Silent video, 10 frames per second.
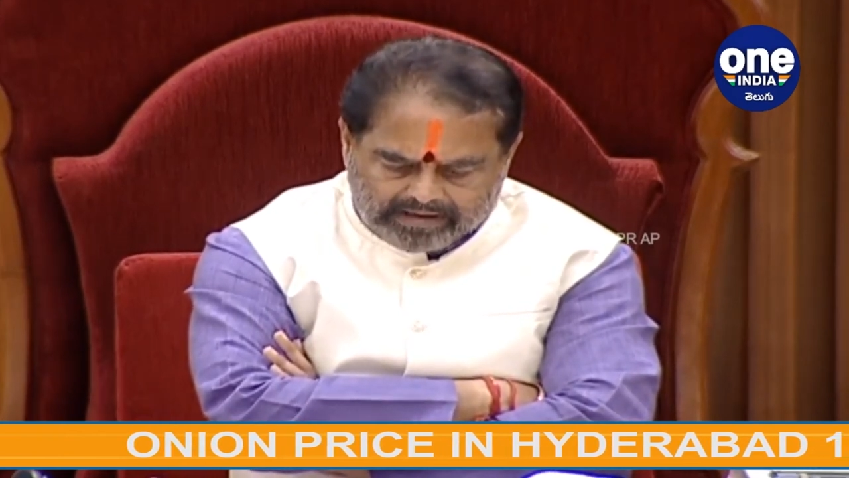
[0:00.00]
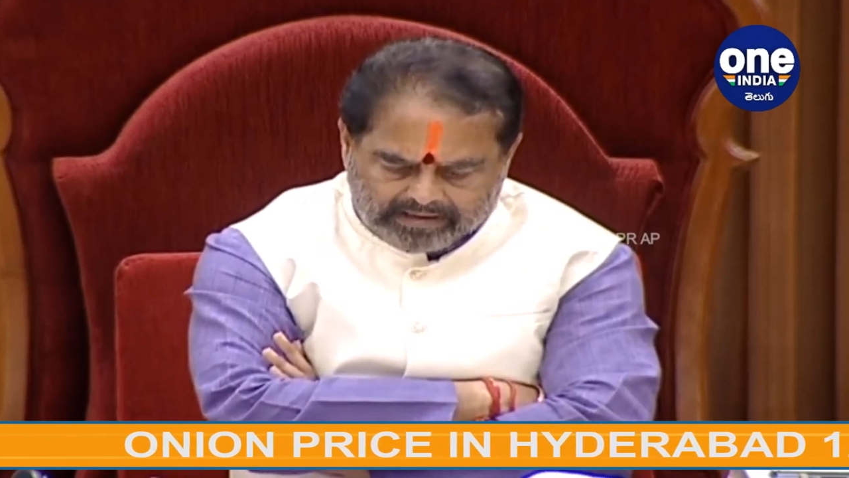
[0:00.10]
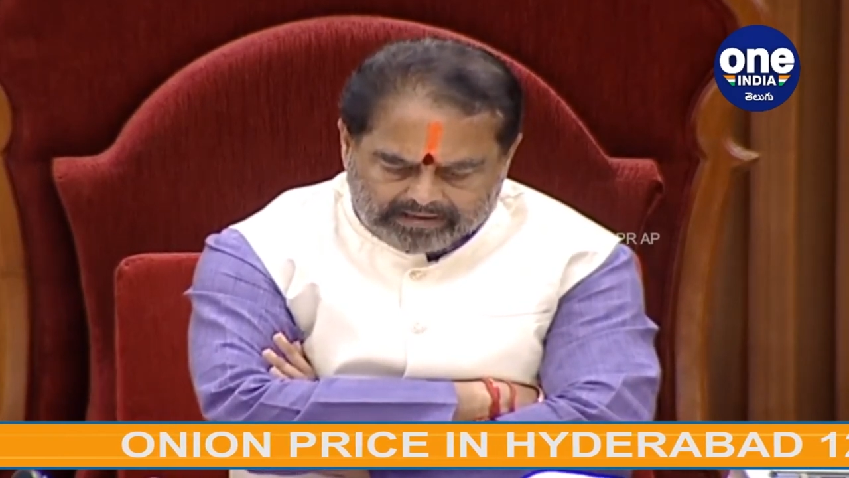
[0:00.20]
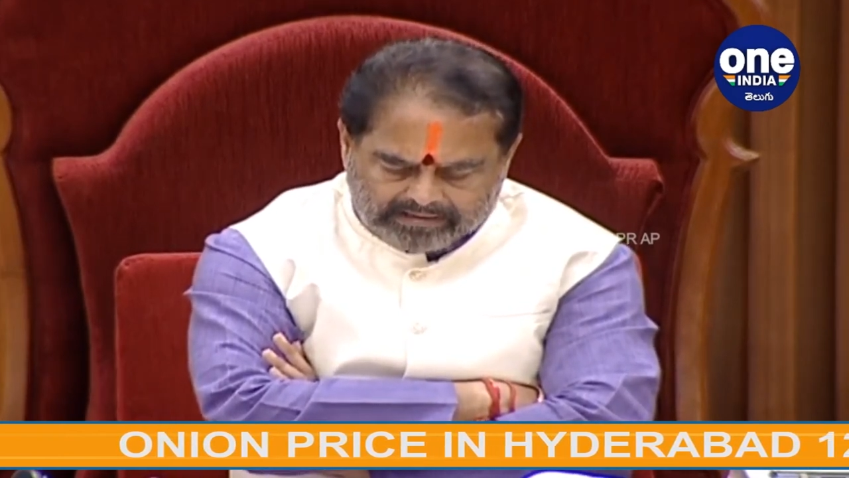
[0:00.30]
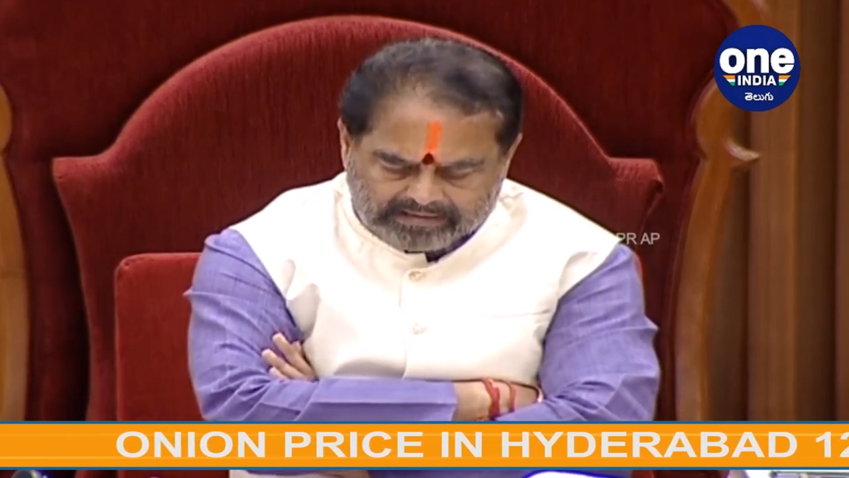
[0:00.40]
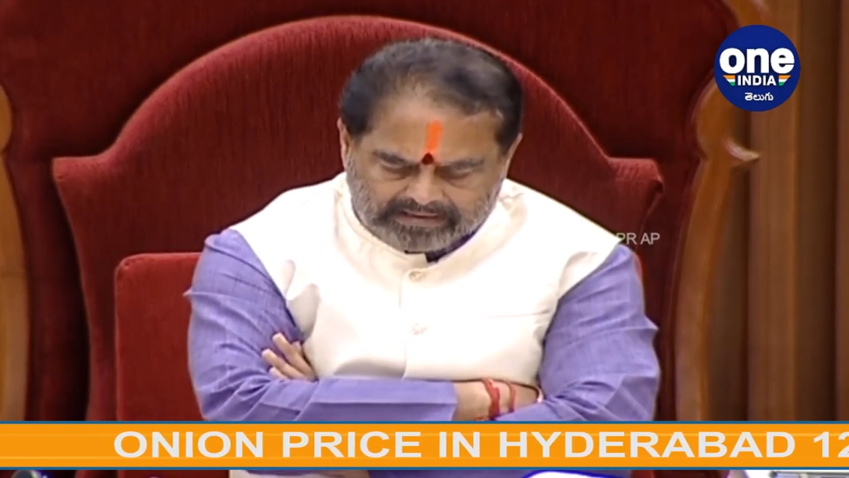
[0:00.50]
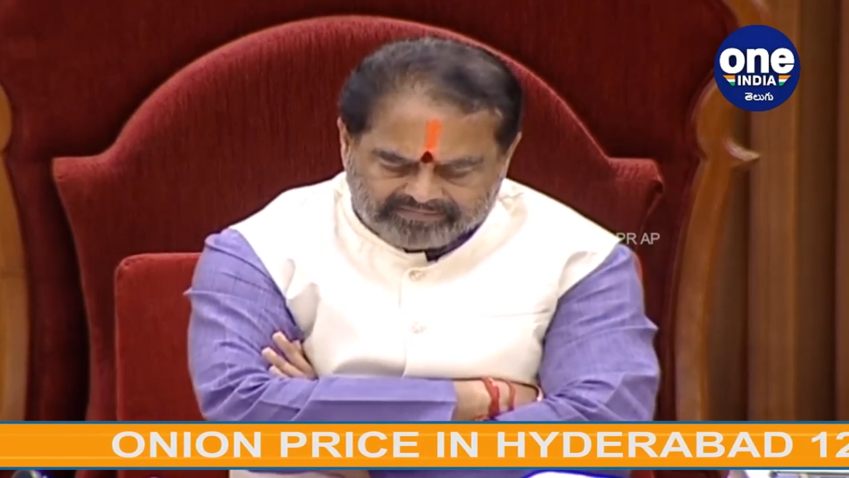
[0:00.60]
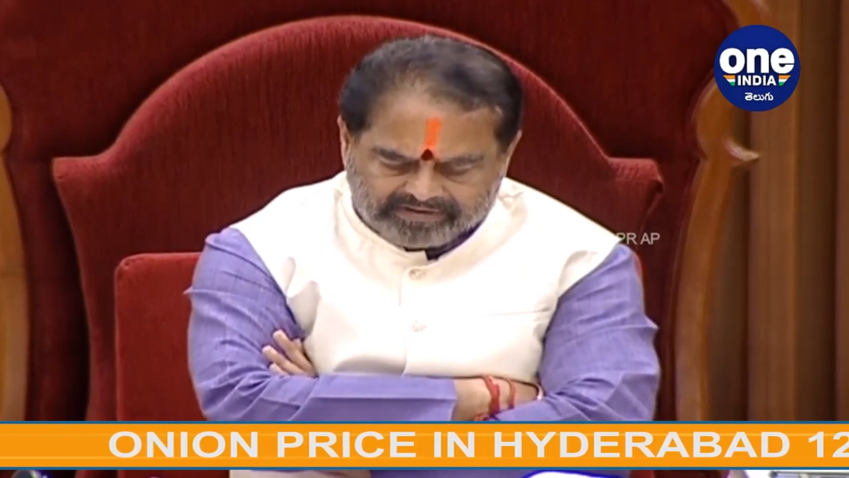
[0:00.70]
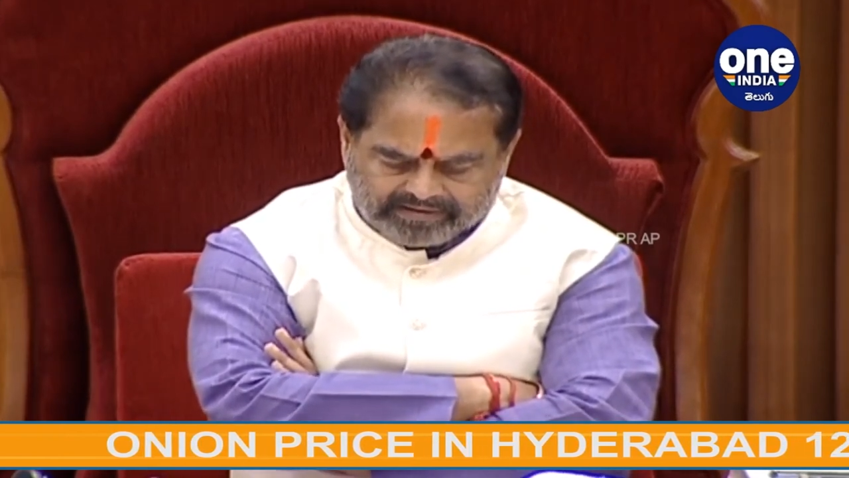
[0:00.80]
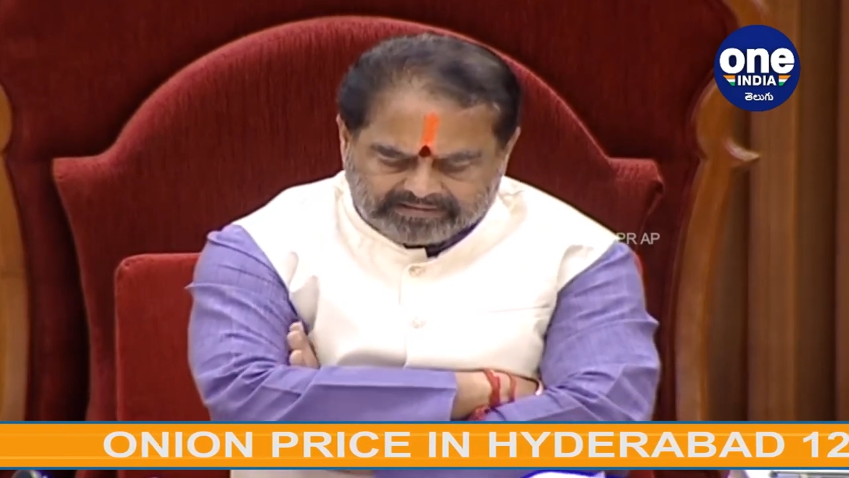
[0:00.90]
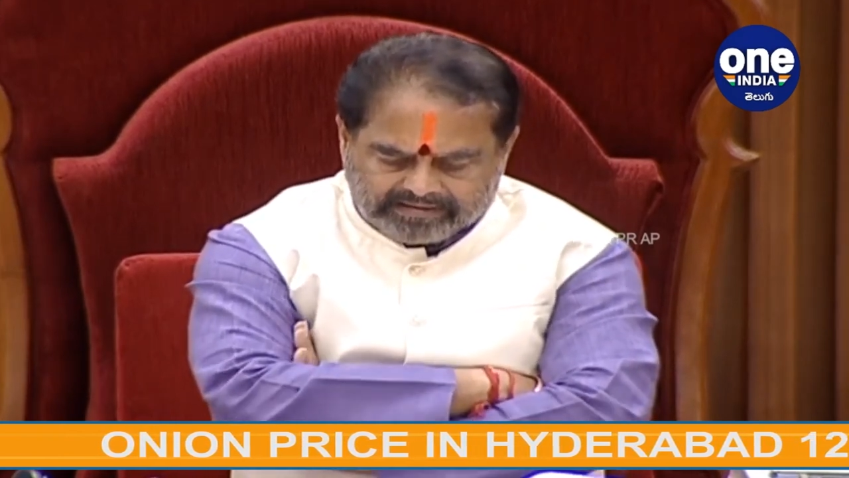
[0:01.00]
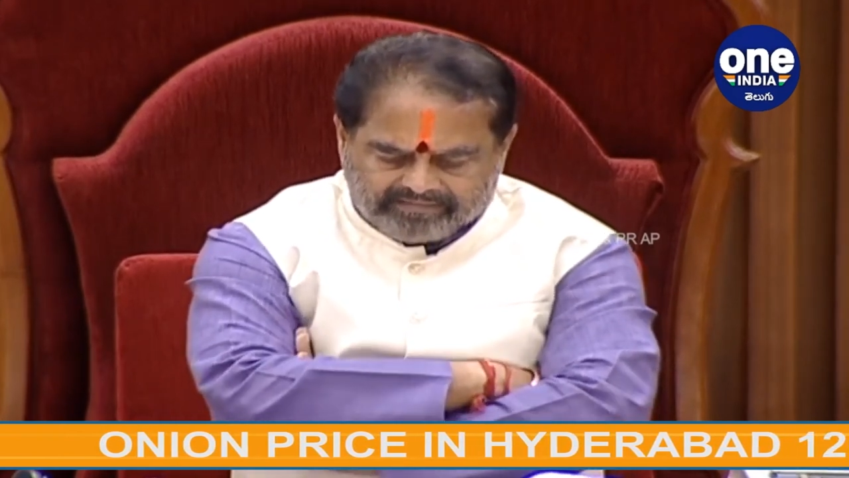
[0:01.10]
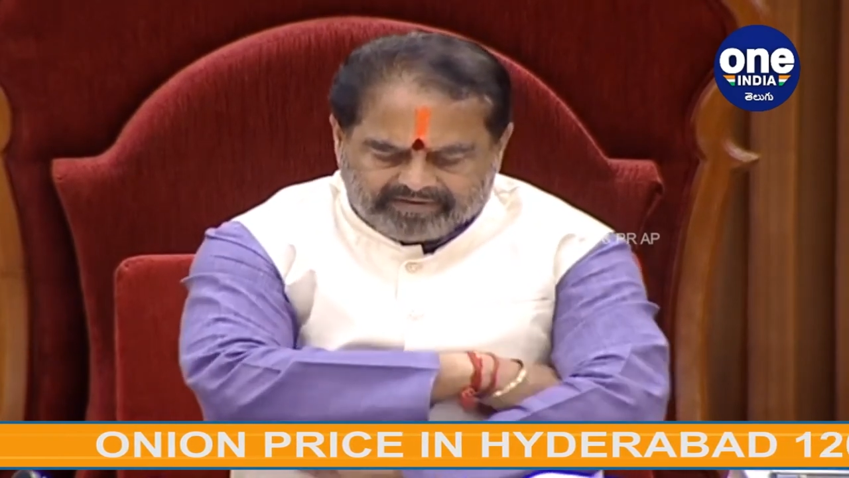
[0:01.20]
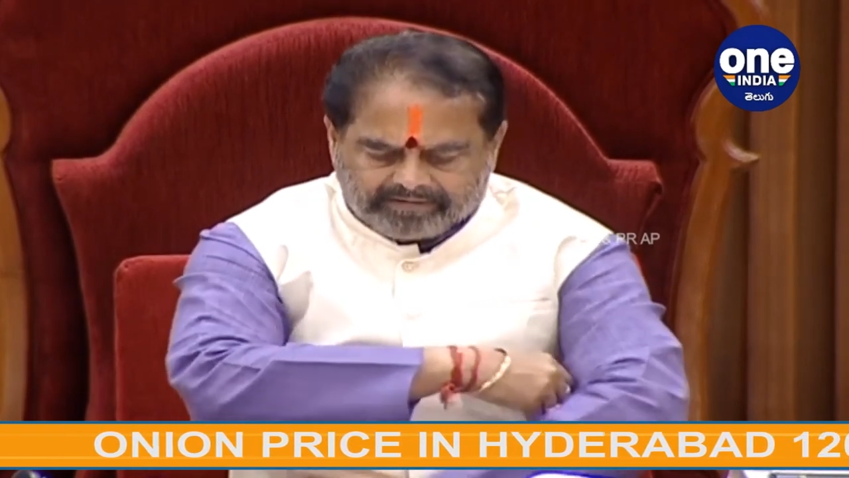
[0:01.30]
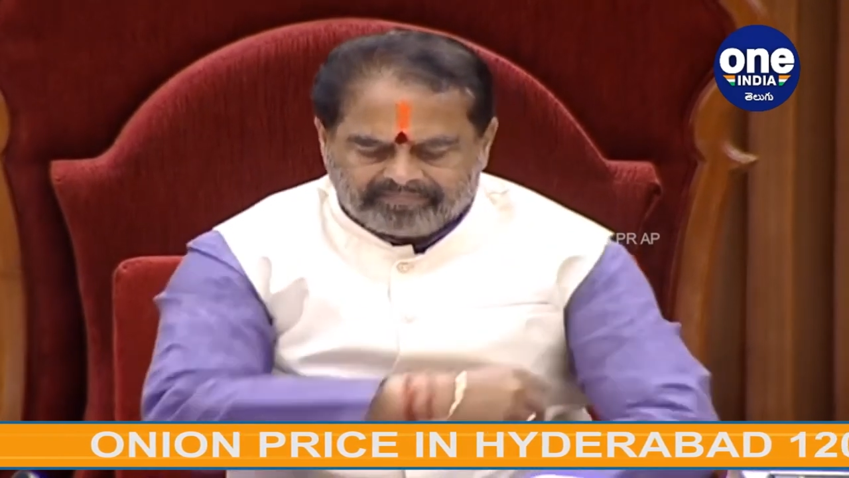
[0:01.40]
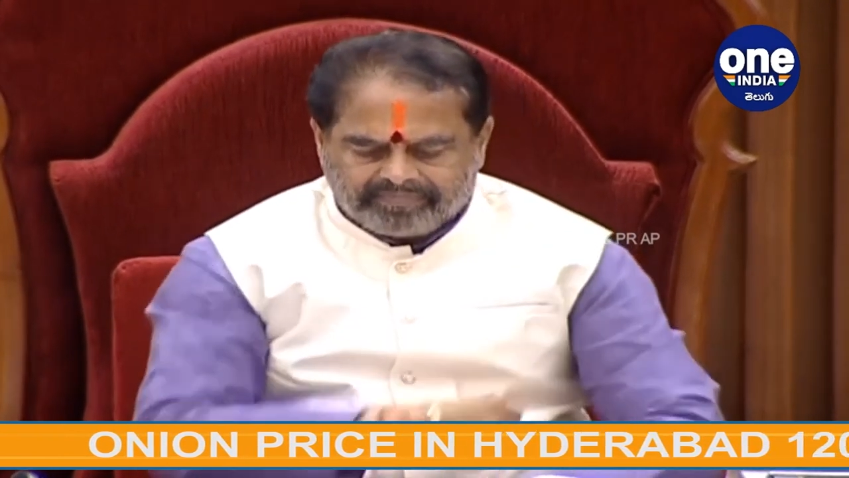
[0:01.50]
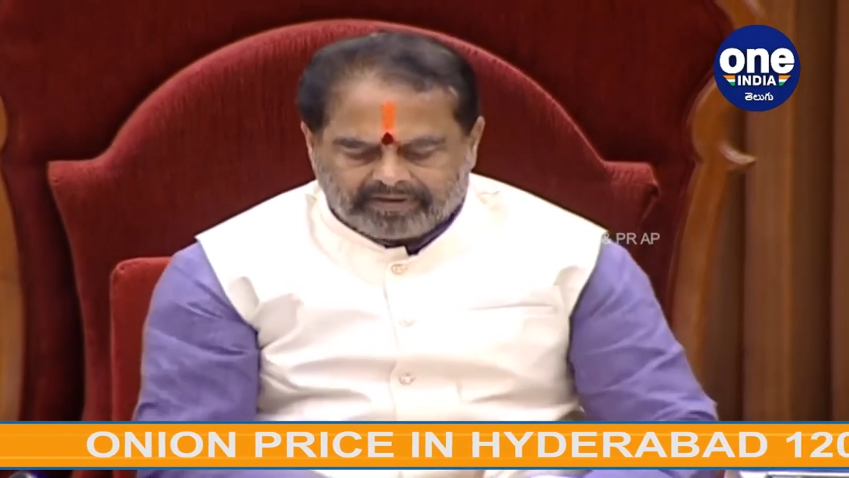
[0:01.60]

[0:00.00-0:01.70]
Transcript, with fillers: Ayes have it, ayes have it.